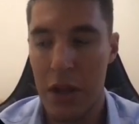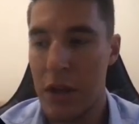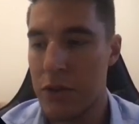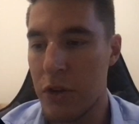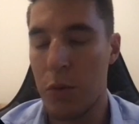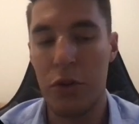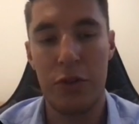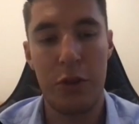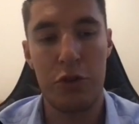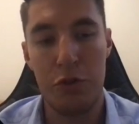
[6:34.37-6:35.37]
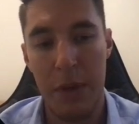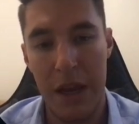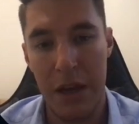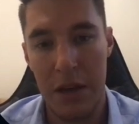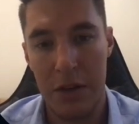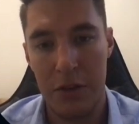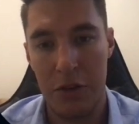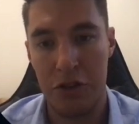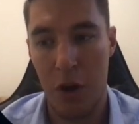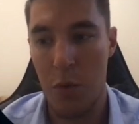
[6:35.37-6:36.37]
So you want your social media to
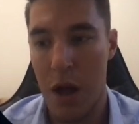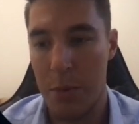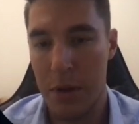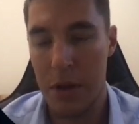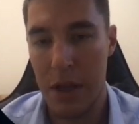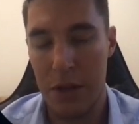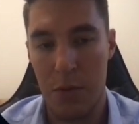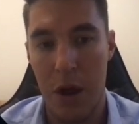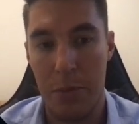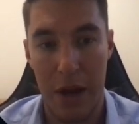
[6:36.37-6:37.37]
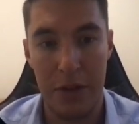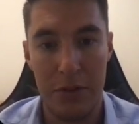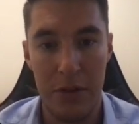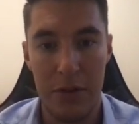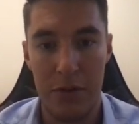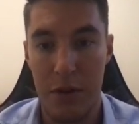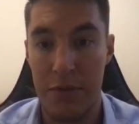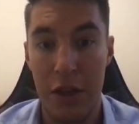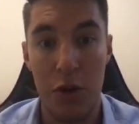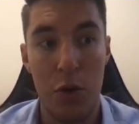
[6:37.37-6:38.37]
show up in the right places. So if
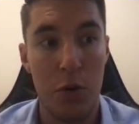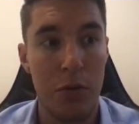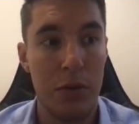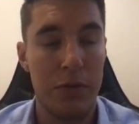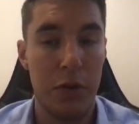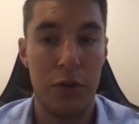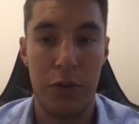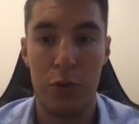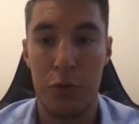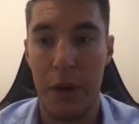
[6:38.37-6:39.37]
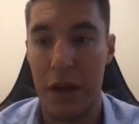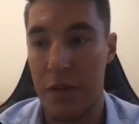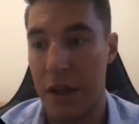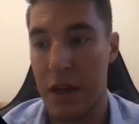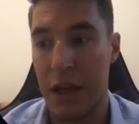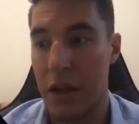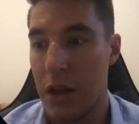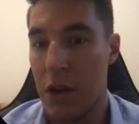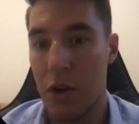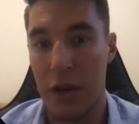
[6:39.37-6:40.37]
they Google for your social media, they click
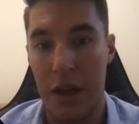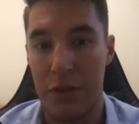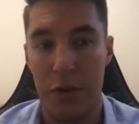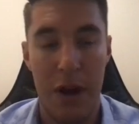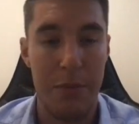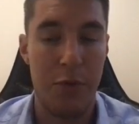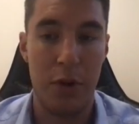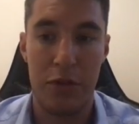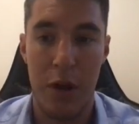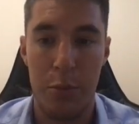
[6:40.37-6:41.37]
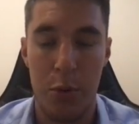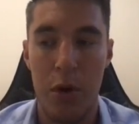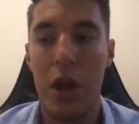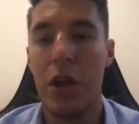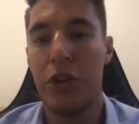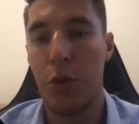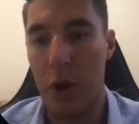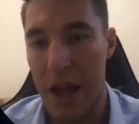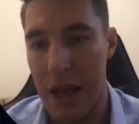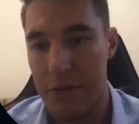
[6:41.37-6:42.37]
on your Instagram, for example, you
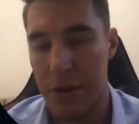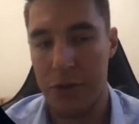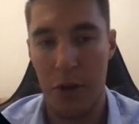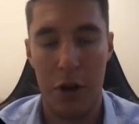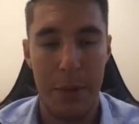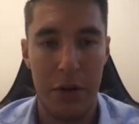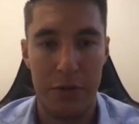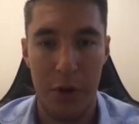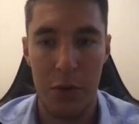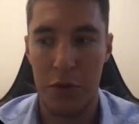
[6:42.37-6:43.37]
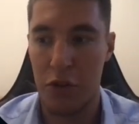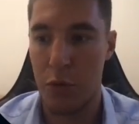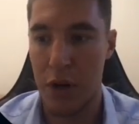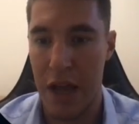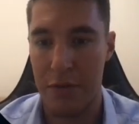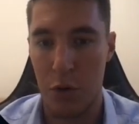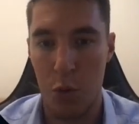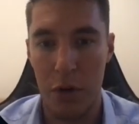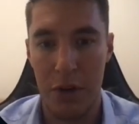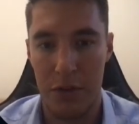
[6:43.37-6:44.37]
want to have a certain amount of followers. You want to have an
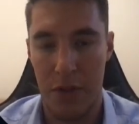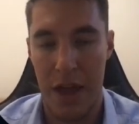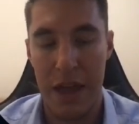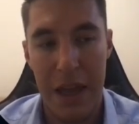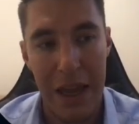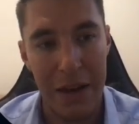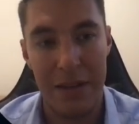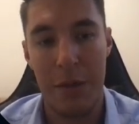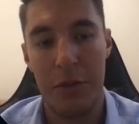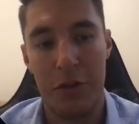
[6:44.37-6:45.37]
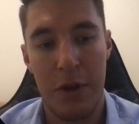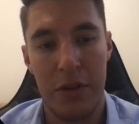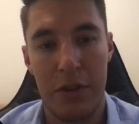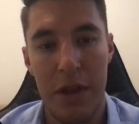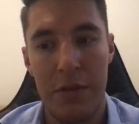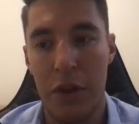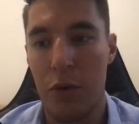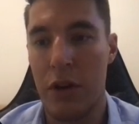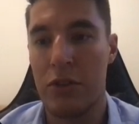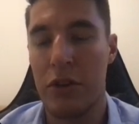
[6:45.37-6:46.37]
audience there. It demonstrates that
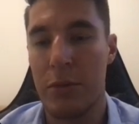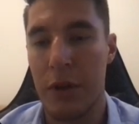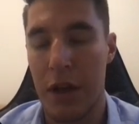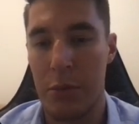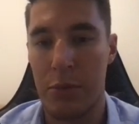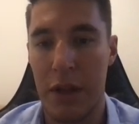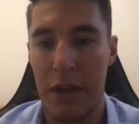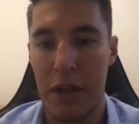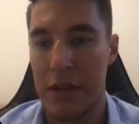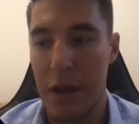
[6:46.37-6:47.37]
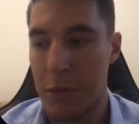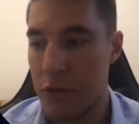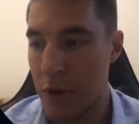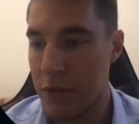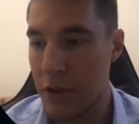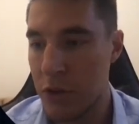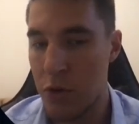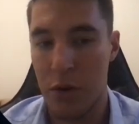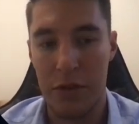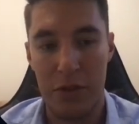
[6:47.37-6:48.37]
you're a legitimate company, demonstrates that you're
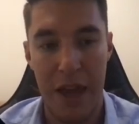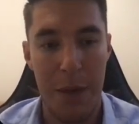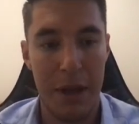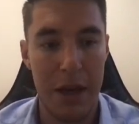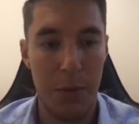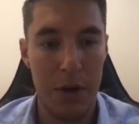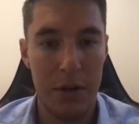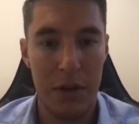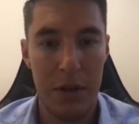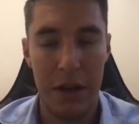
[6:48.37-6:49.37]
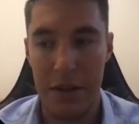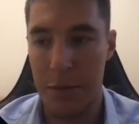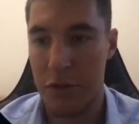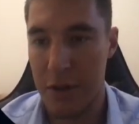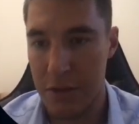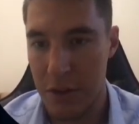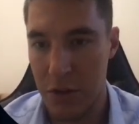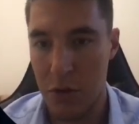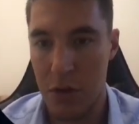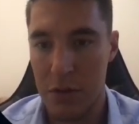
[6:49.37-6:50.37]
not scamming anyone. It demonstrates that
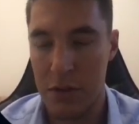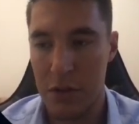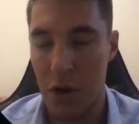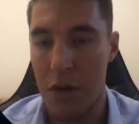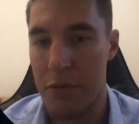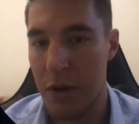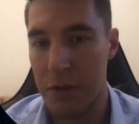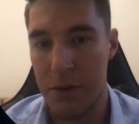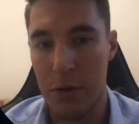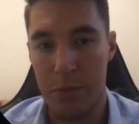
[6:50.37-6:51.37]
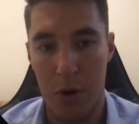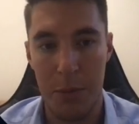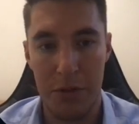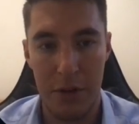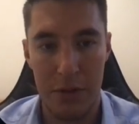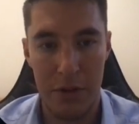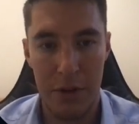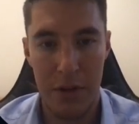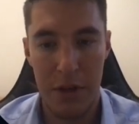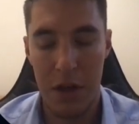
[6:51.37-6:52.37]
you're not offering false promises.
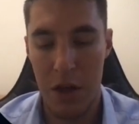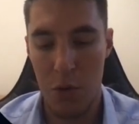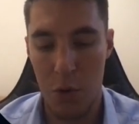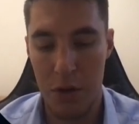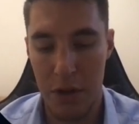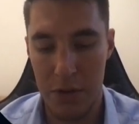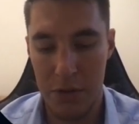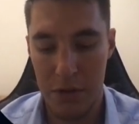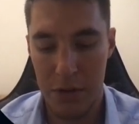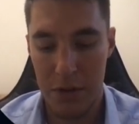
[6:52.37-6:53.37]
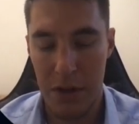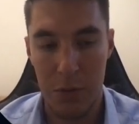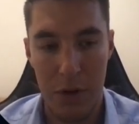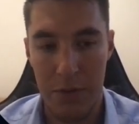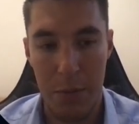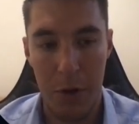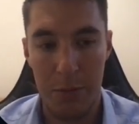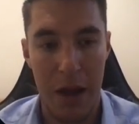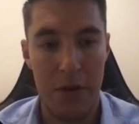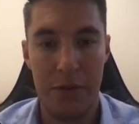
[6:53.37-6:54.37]
An audience is one of the most
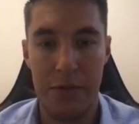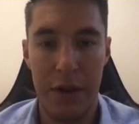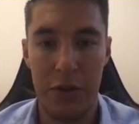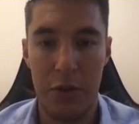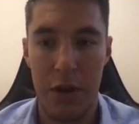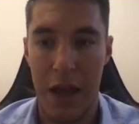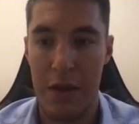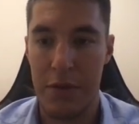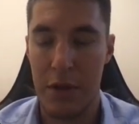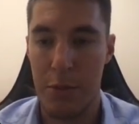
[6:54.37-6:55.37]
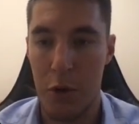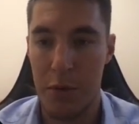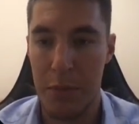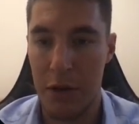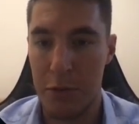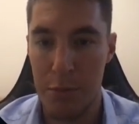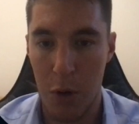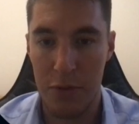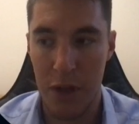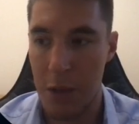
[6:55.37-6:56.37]
powerful things you can have at the moment because
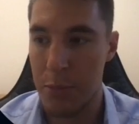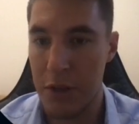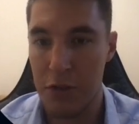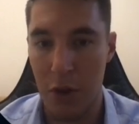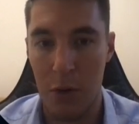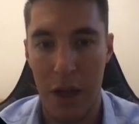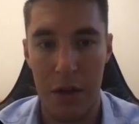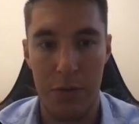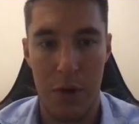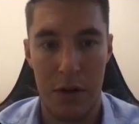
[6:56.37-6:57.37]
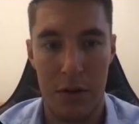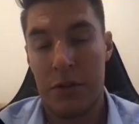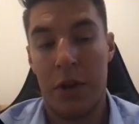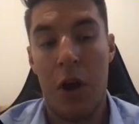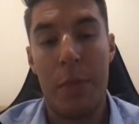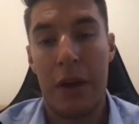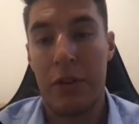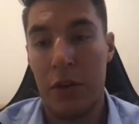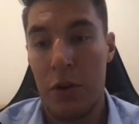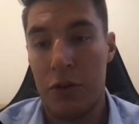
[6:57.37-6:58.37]
most companies don't have one. So going back
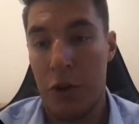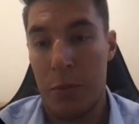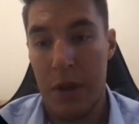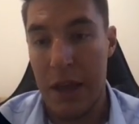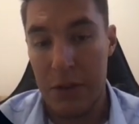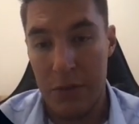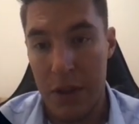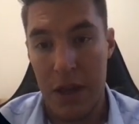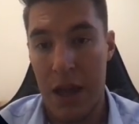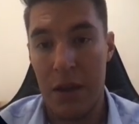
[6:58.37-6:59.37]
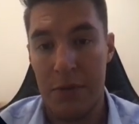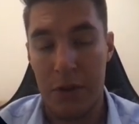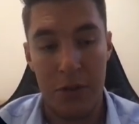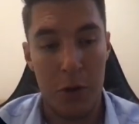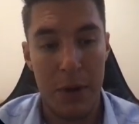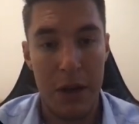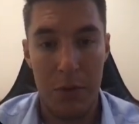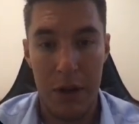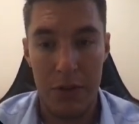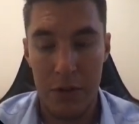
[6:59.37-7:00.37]
to YouTube, it's the king for so many
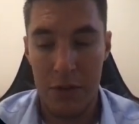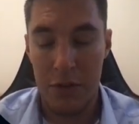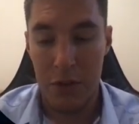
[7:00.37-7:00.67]
reasons.